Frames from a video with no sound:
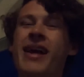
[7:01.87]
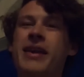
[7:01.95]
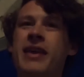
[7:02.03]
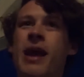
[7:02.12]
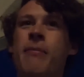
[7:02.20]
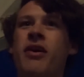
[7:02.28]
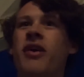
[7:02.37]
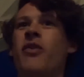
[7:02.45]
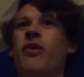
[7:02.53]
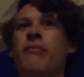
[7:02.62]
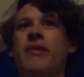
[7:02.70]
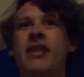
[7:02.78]
camera
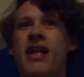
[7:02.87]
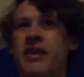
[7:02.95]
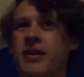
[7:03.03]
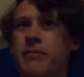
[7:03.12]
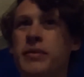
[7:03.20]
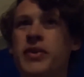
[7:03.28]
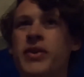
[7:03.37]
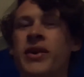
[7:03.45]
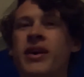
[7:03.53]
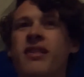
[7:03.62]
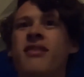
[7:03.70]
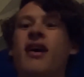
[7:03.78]
equipment and
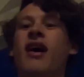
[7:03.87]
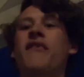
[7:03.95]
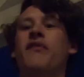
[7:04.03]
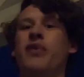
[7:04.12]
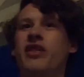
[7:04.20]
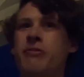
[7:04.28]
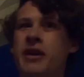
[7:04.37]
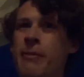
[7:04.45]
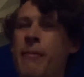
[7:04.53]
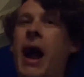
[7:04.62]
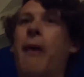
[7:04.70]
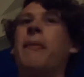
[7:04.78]
computer and stuff with me in a
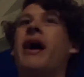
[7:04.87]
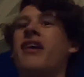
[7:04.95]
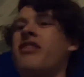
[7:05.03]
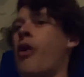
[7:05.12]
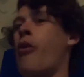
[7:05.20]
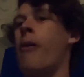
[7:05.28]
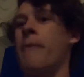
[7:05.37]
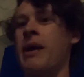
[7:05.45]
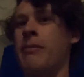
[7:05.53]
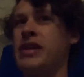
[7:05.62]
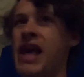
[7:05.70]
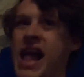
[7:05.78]
backpack, so I won't be
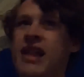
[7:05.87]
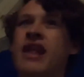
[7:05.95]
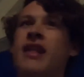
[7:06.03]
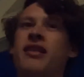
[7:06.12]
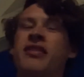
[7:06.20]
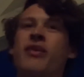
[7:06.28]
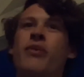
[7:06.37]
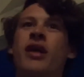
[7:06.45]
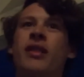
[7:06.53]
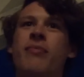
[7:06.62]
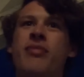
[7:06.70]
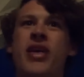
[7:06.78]
able to edit anything
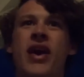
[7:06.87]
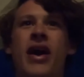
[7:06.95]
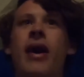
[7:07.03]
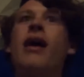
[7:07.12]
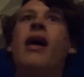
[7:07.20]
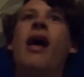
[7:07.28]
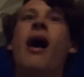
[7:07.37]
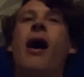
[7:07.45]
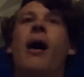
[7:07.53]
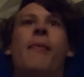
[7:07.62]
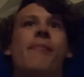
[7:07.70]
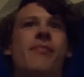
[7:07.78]
while I'm there.
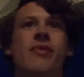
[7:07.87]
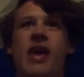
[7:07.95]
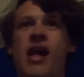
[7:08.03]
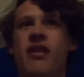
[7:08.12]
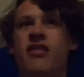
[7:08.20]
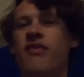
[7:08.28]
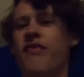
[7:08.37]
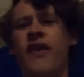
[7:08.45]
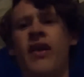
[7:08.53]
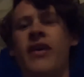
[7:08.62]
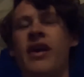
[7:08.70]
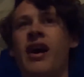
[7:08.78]
And it's
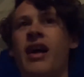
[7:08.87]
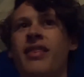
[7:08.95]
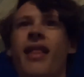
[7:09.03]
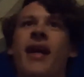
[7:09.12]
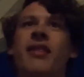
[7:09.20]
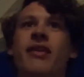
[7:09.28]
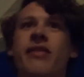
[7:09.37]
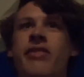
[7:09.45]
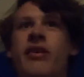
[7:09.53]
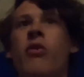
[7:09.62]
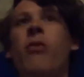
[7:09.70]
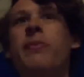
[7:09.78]
very unlikely that
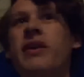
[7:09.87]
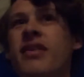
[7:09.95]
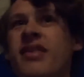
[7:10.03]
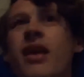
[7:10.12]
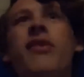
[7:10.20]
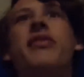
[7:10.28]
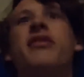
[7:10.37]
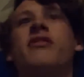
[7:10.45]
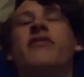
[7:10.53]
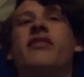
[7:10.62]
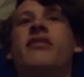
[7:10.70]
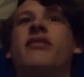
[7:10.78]
there will be cell
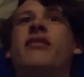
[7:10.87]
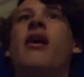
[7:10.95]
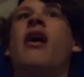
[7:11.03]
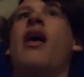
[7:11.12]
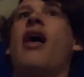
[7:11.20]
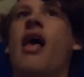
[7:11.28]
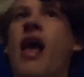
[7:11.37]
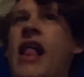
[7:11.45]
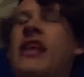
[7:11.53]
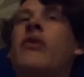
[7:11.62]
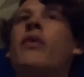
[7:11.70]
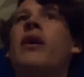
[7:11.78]
service
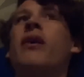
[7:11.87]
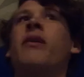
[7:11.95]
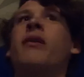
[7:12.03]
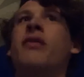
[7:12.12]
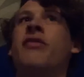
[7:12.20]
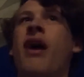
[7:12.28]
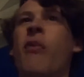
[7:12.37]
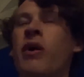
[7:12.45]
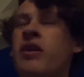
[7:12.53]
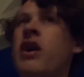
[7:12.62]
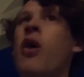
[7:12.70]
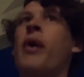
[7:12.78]
anywhere that we're
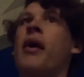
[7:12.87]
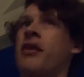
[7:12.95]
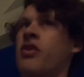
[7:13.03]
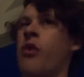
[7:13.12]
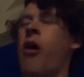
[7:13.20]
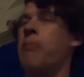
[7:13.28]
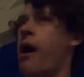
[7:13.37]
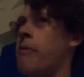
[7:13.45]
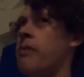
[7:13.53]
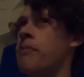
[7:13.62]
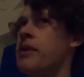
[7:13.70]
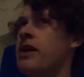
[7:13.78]
going. So I'll
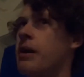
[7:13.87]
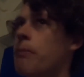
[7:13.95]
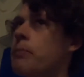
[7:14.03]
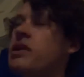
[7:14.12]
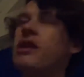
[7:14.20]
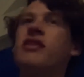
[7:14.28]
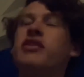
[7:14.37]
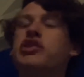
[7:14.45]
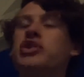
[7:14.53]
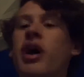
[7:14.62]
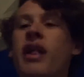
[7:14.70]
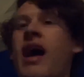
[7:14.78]
probably be completely
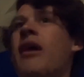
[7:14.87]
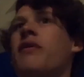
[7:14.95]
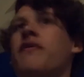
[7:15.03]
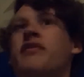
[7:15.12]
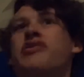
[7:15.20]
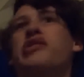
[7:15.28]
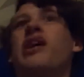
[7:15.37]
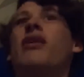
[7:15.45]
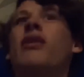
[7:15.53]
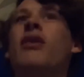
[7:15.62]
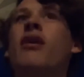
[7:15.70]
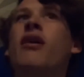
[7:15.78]
shut out of the channel